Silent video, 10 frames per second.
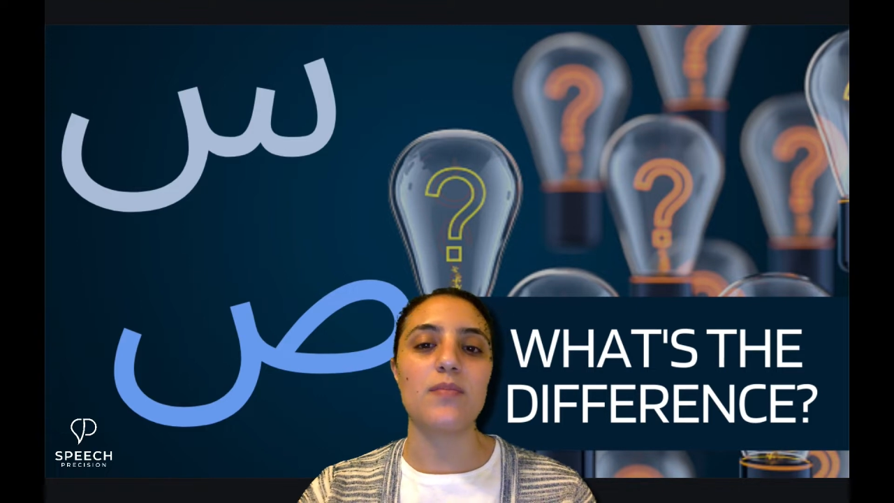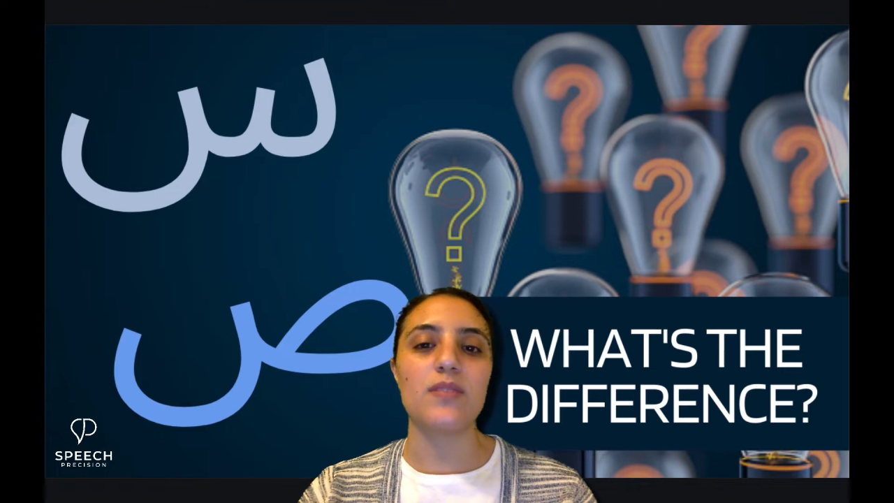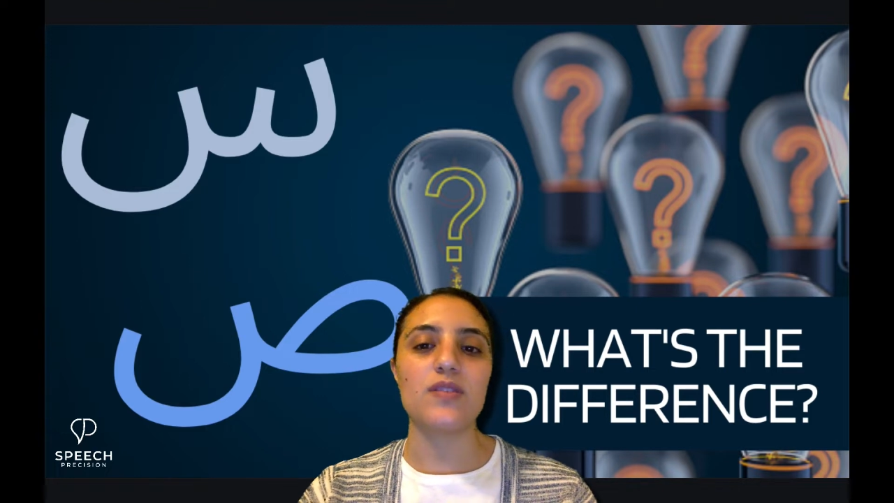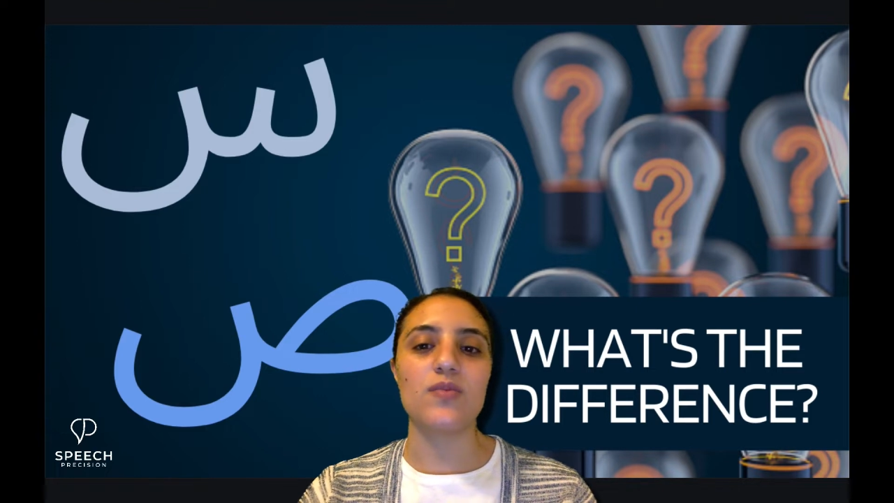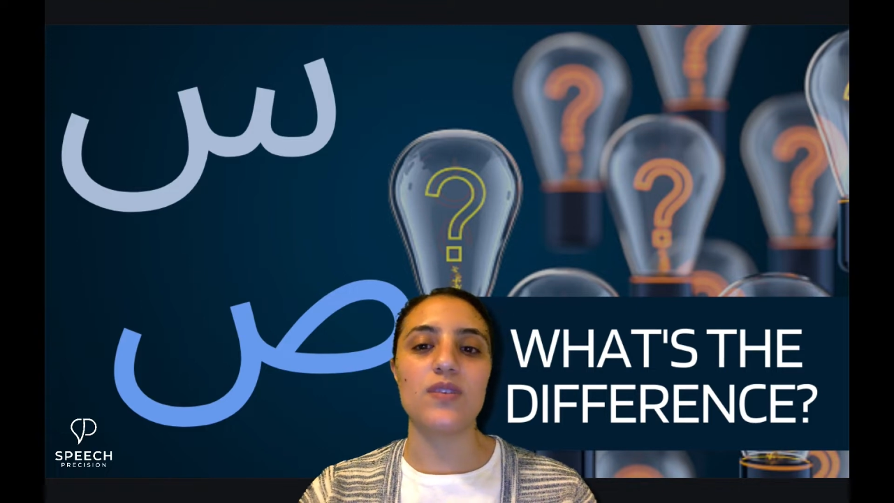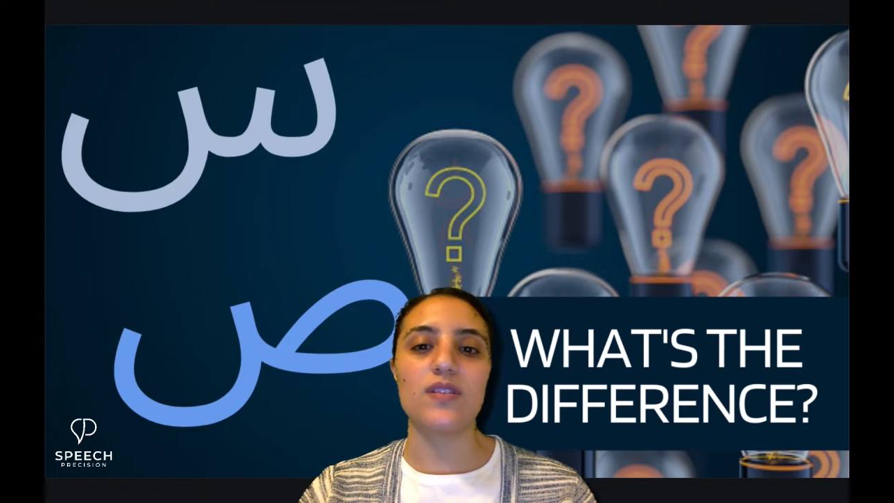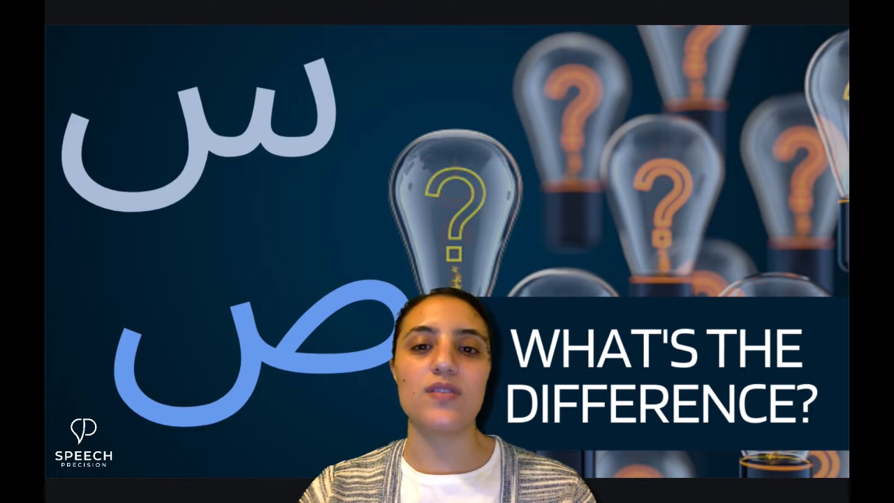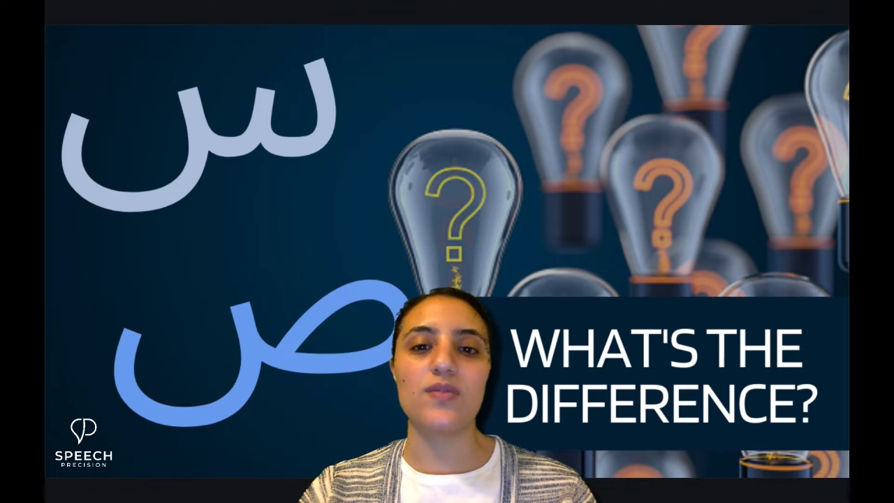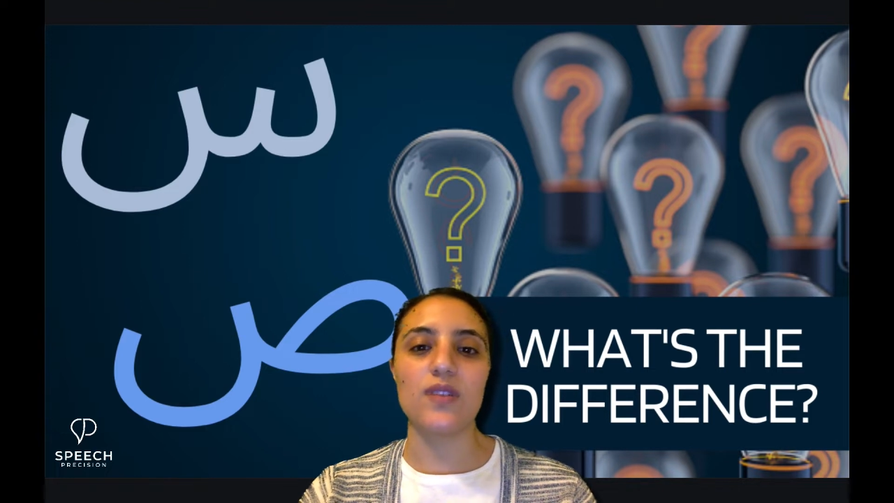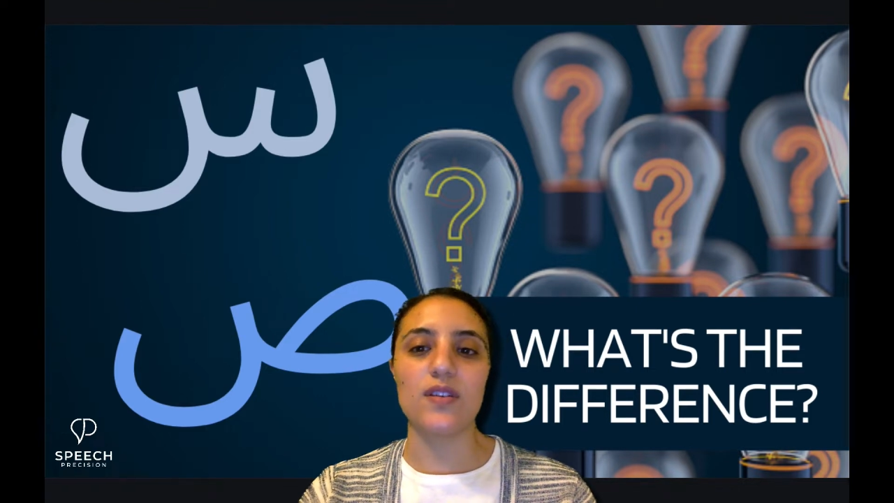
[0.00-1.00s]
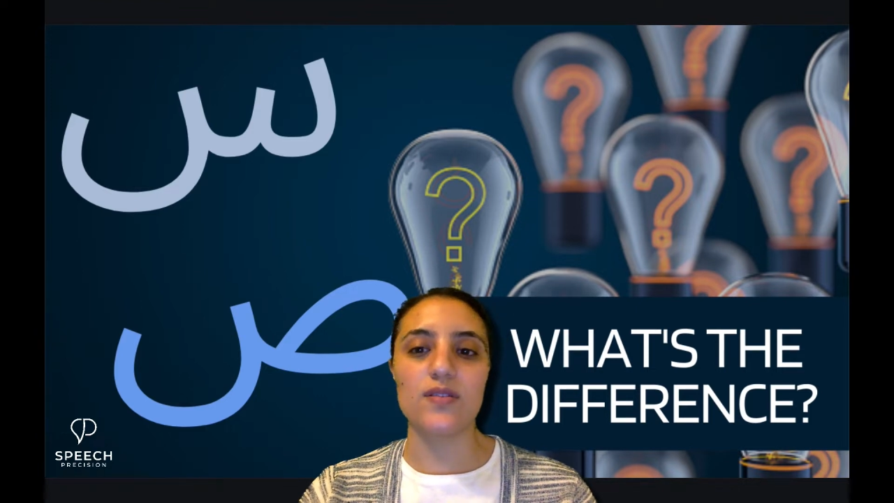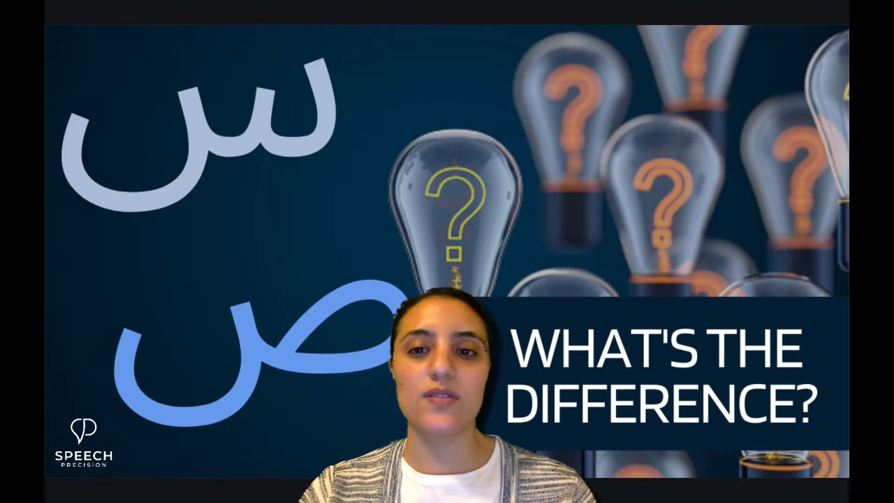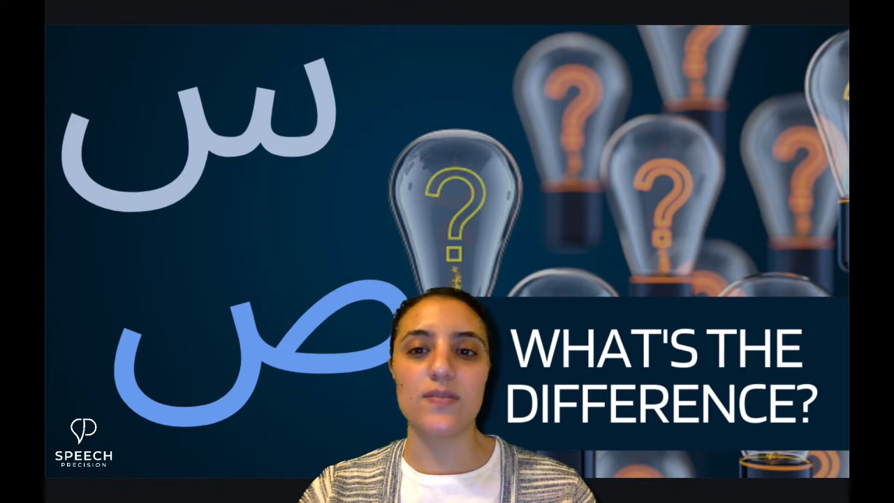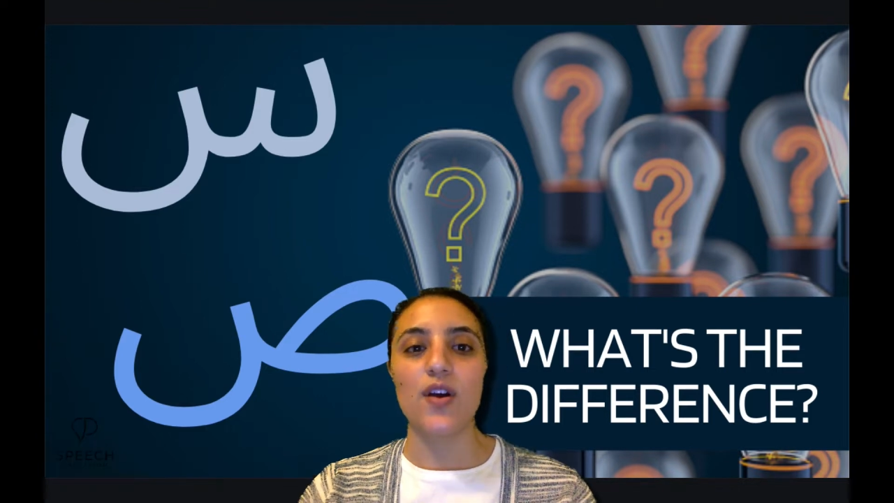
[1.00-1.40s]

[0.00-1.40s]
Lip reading: between the two letters.